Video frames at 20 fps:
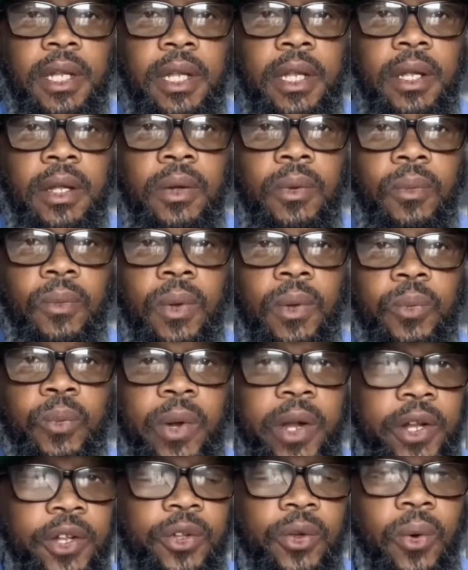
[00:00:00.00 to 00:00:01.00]
what
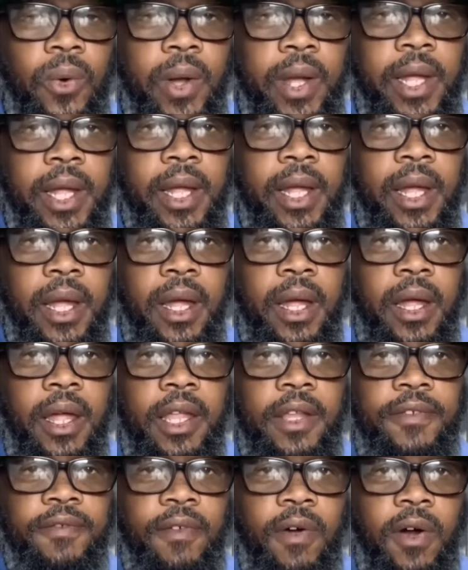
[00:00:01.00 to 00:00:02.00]
we're doing,
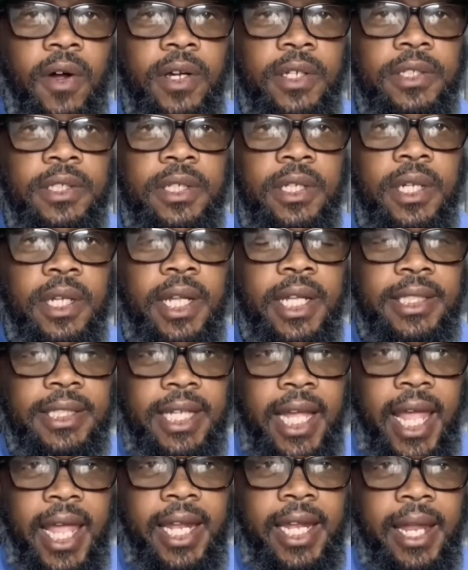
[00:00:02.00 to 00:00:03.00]
as far as
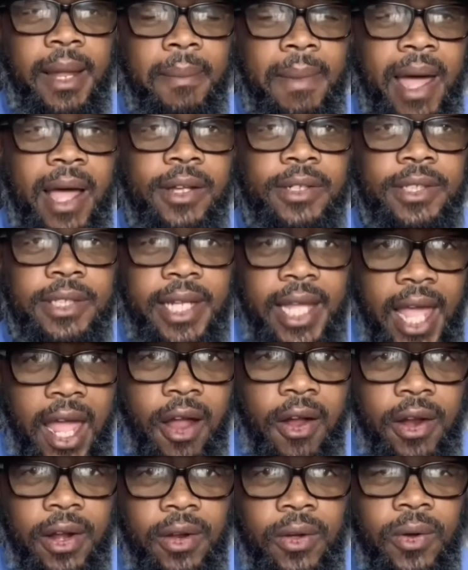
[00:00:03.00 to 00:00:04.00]
containing Myles
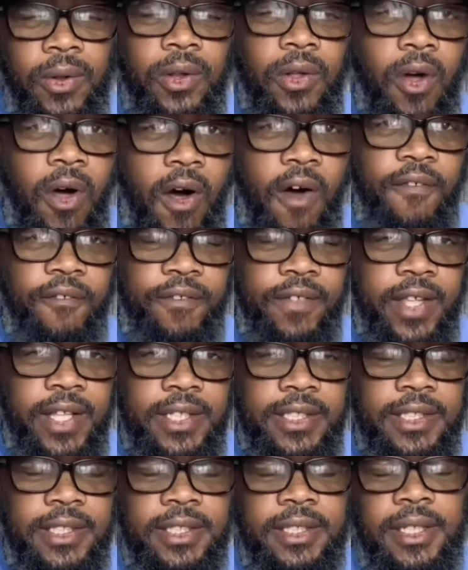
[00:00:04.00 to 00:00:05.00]
Garrett on
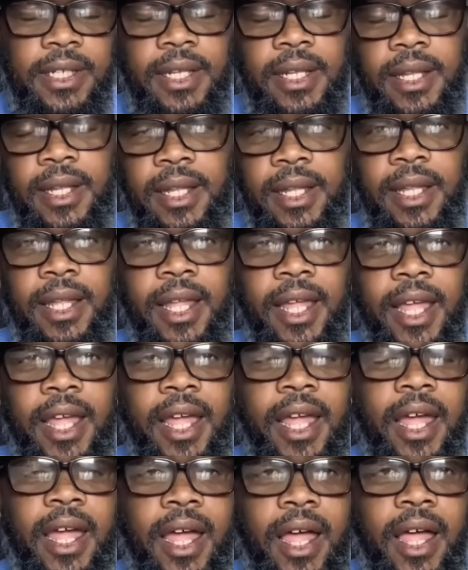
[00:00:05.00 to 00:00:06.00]
offense, you
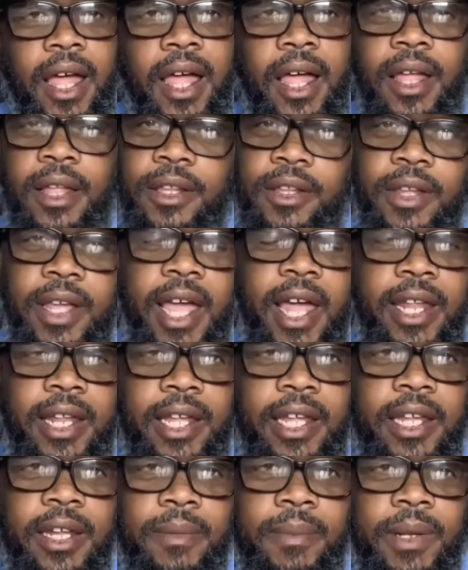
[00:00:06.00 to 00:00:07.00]
got to
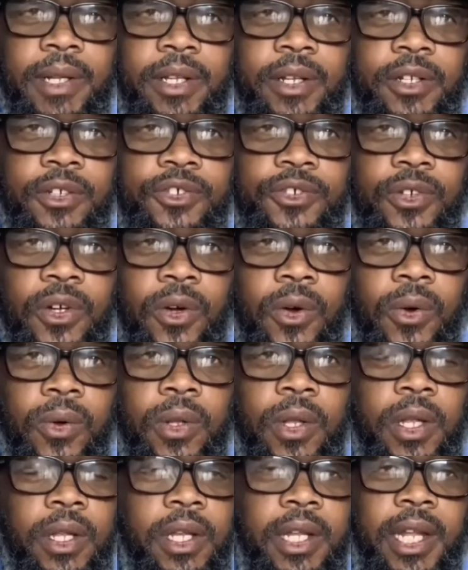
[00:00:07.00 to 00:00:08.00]
get him under control.
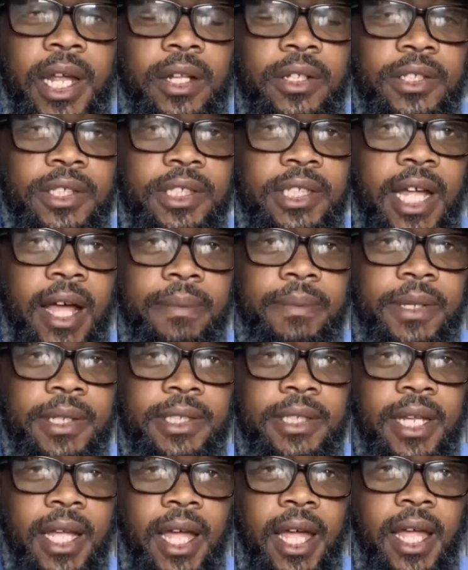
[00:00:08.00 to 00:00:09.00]
You're not going to stop
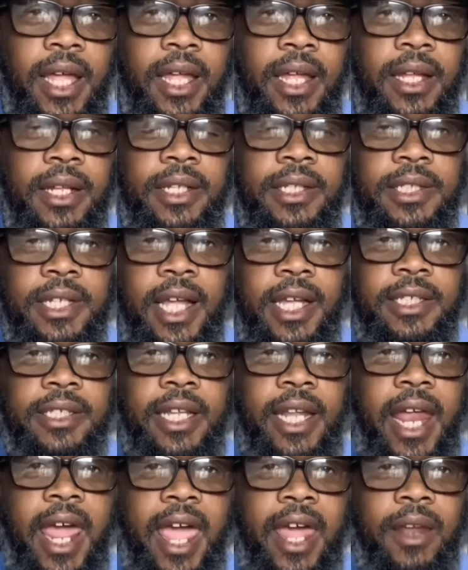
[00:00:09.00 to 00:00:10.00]
this guy. This guy's
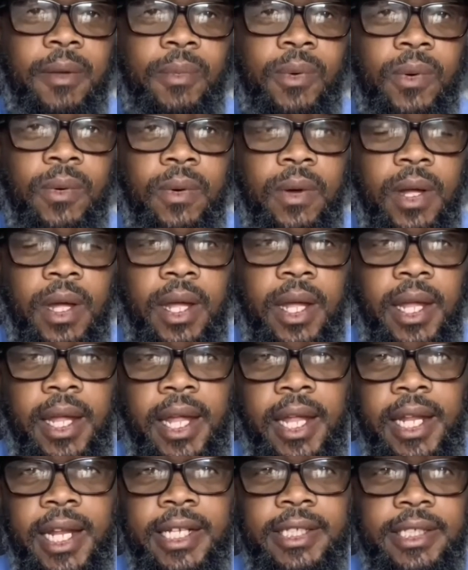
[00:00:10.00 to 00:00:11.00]
an animal.
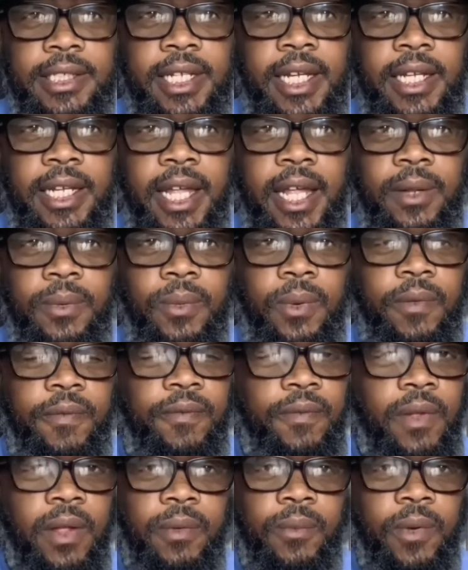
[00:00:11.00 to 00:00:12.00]
And I say that with
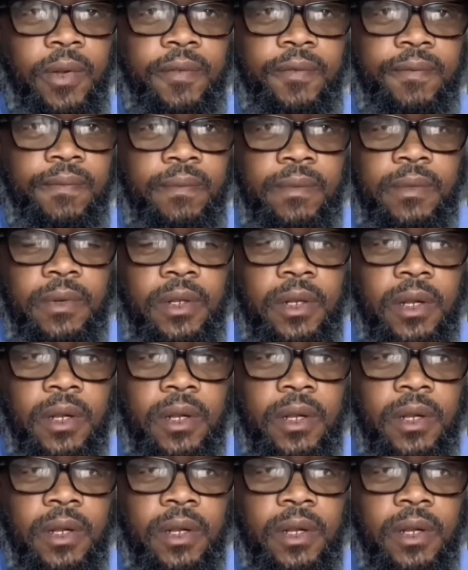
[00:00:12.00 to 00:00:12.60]
all